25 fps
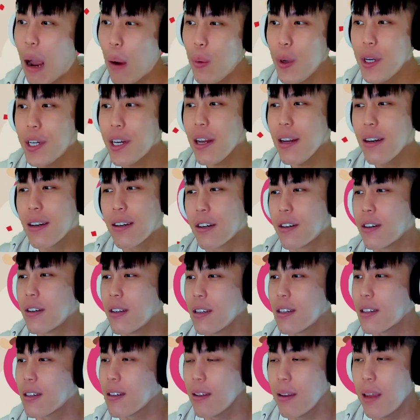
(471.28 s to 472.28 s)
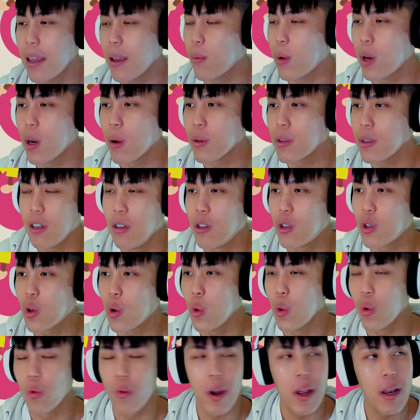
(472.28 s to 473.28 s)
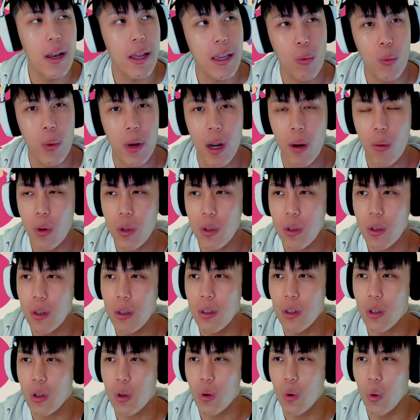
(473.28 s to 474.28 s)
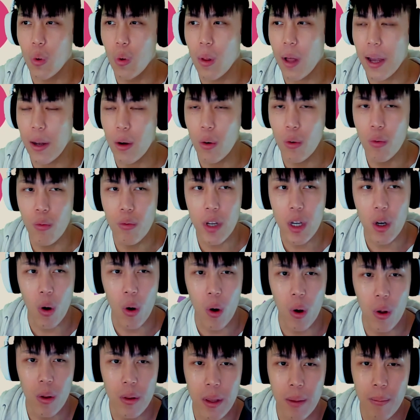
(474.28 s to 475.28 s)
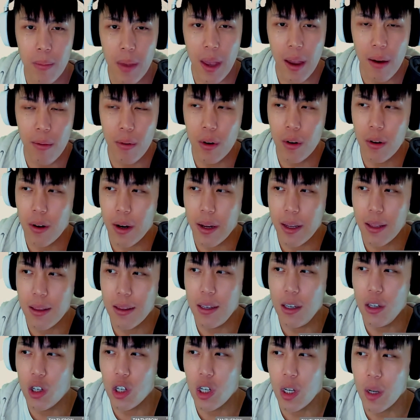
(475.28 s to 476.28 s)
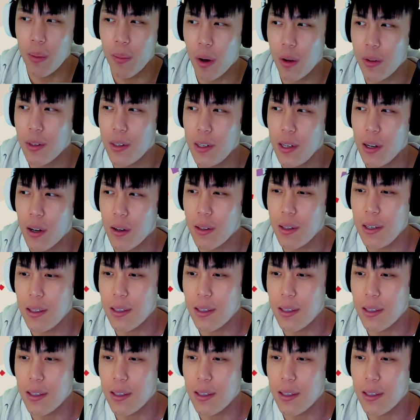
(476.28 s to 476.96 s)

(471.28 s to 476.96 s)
wish I learned this like when I was in school, right? Like when I was in school, I don't recall them ever like teaching about CRT